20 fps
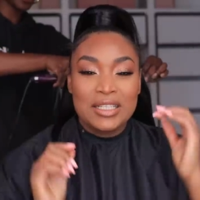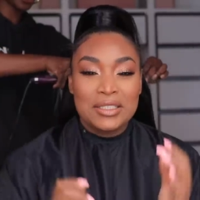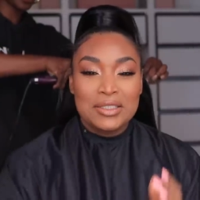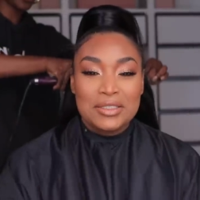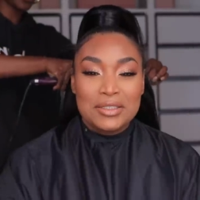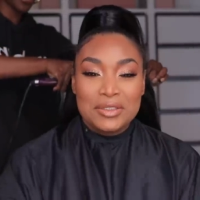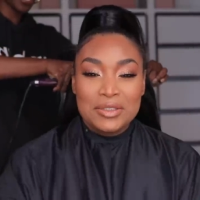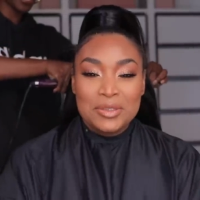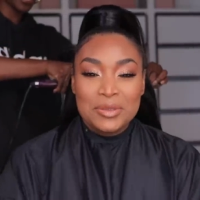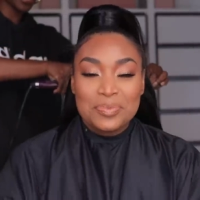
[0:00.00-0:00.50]
finished
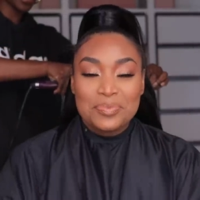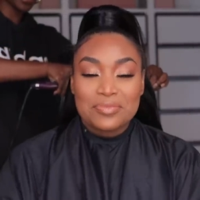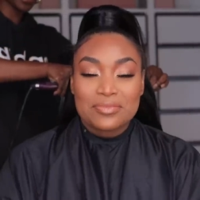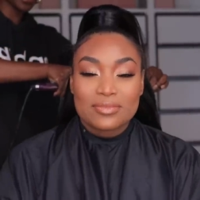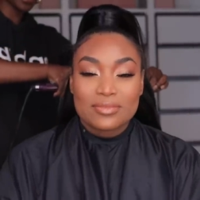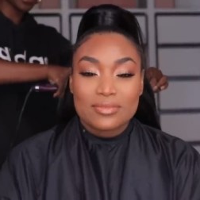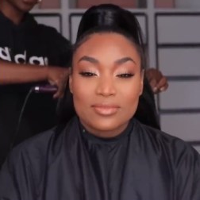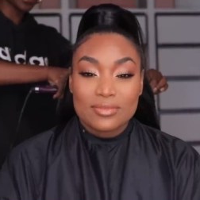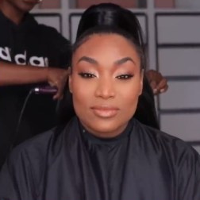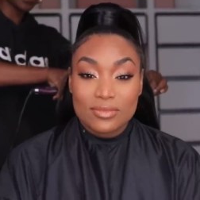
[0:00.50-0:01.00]
product is
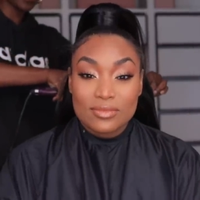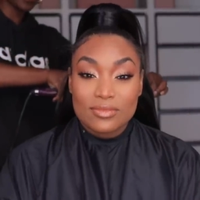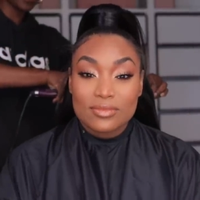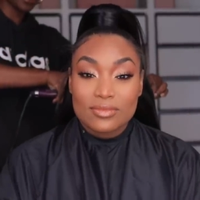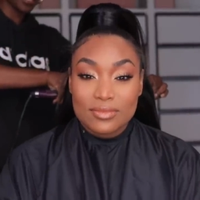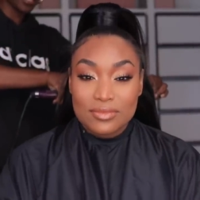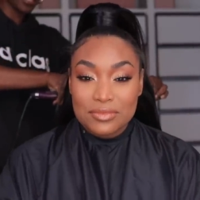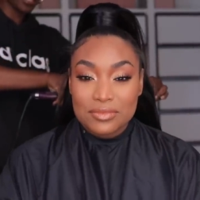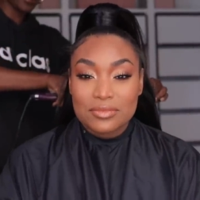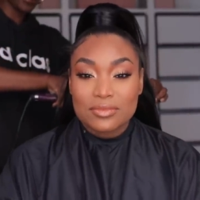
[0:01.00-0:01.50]
just
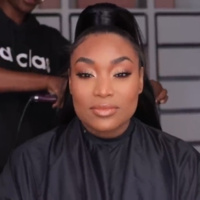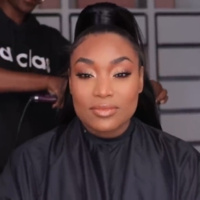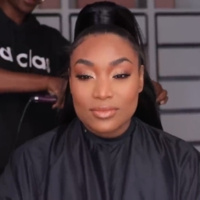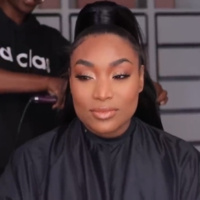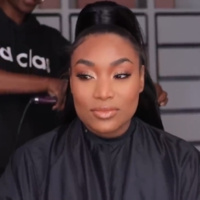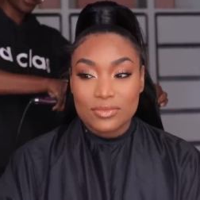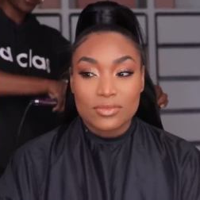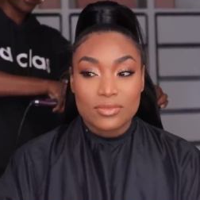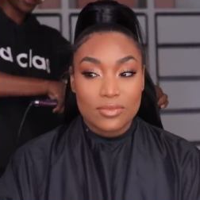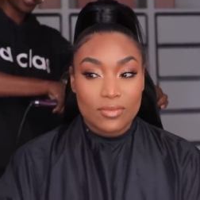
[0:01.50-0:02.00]
bomb no matter
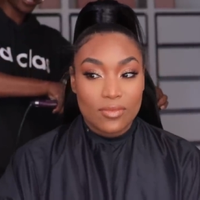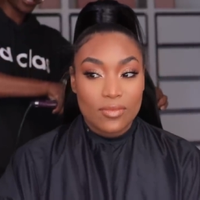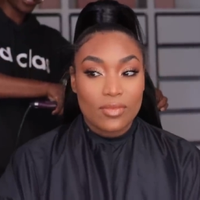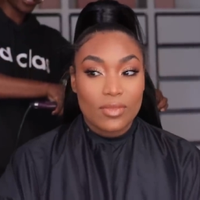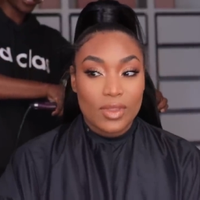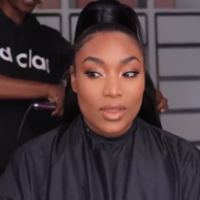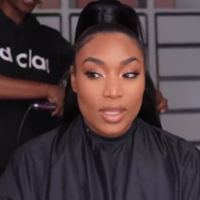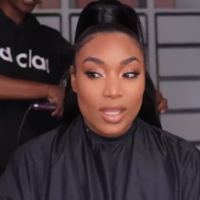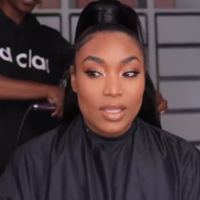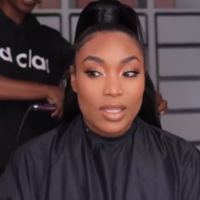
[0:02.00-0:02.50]
mm-hmm.
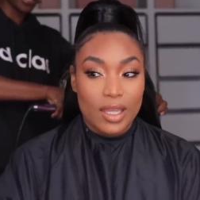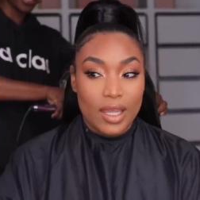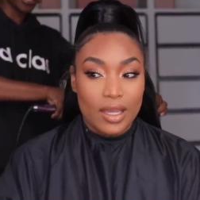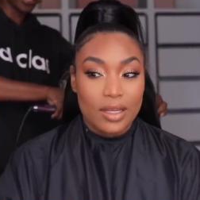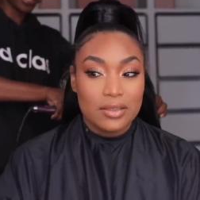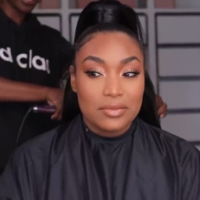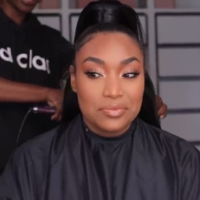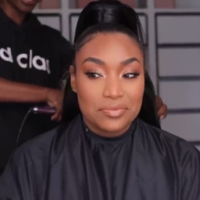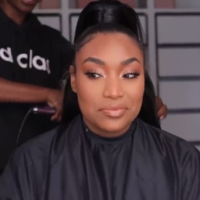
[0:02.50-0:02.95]
what. Yeah